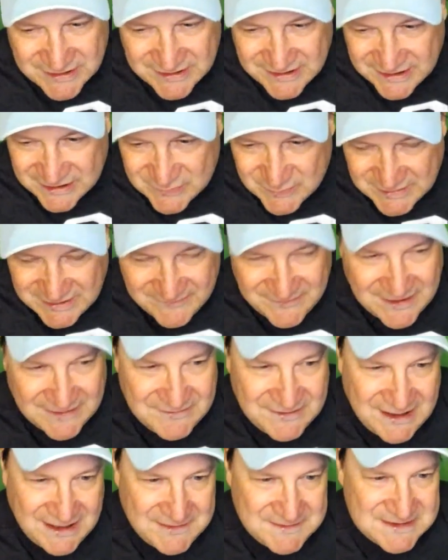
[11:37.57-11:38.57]
in like 25
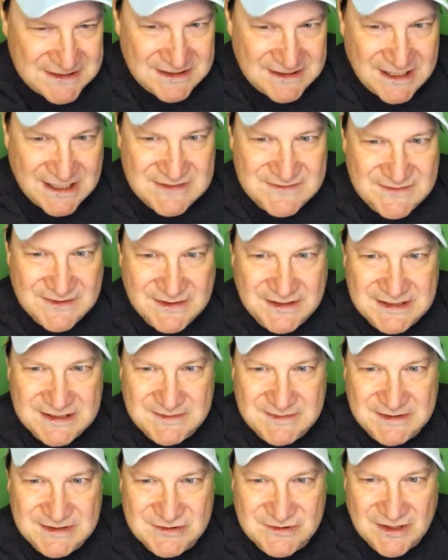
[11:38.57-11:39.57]
games in Nashville. He's
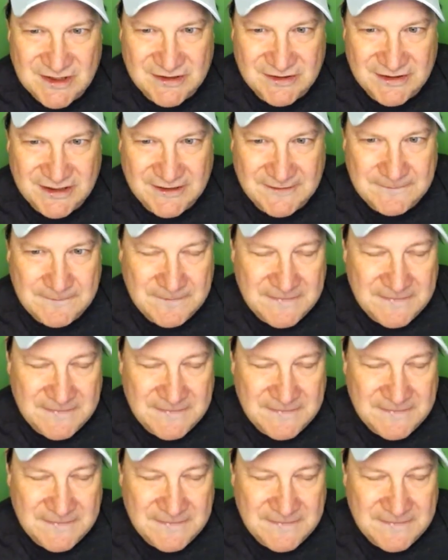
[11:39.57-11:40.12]
been struggling.